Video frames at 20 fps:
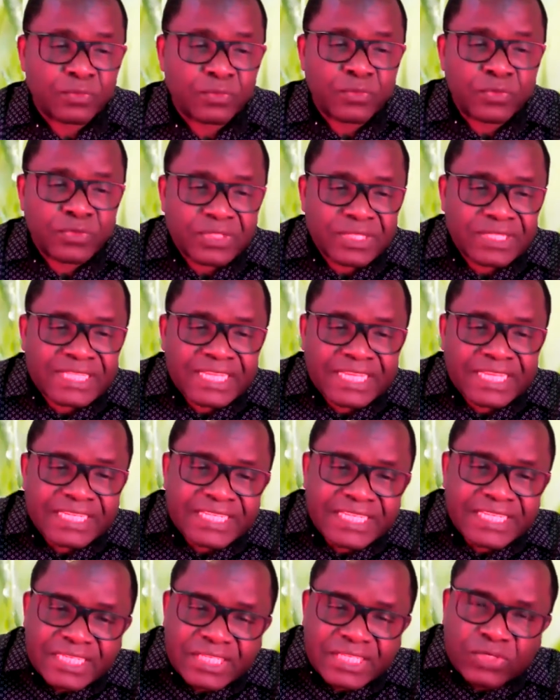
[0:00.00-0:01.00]
they
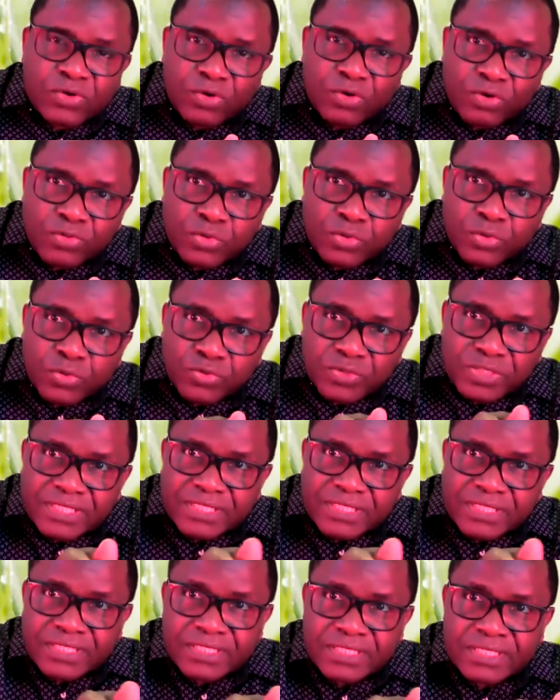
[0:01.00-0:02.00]
didn't go through
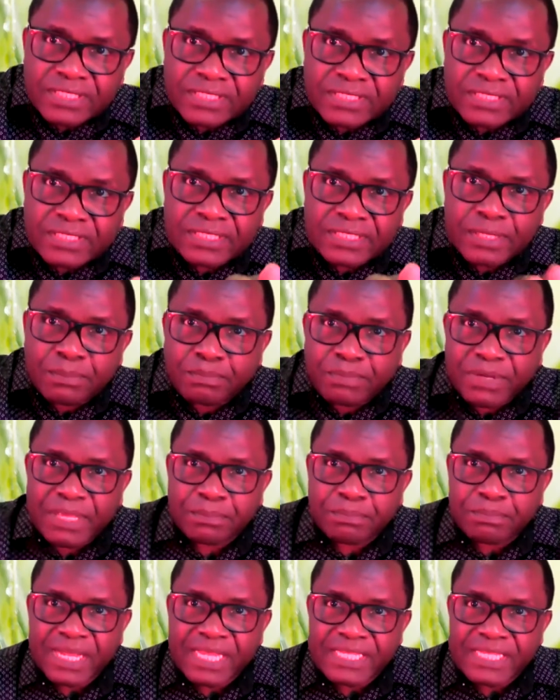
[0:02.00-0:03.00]
this. They
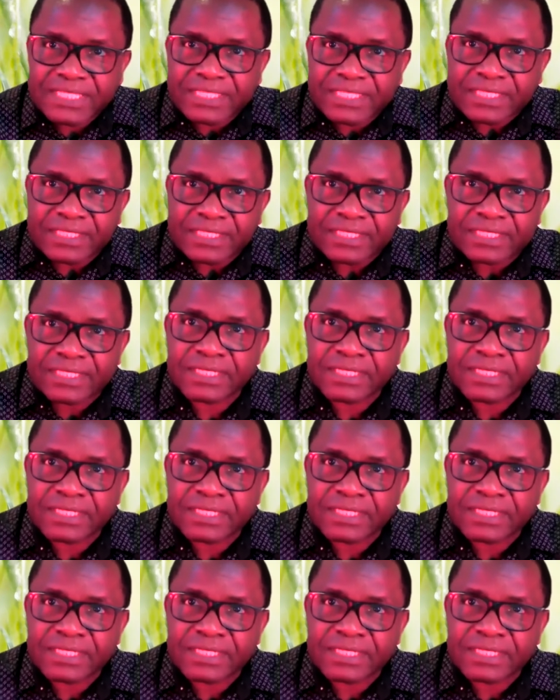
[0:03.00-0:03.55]
bypassed it.